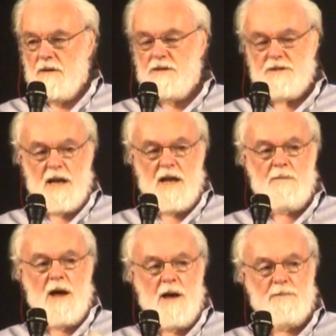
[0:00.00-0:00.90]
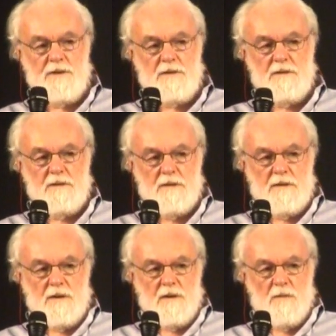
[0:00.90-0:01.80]
The same happened
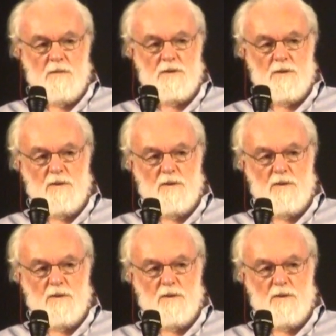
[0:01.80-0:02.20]
with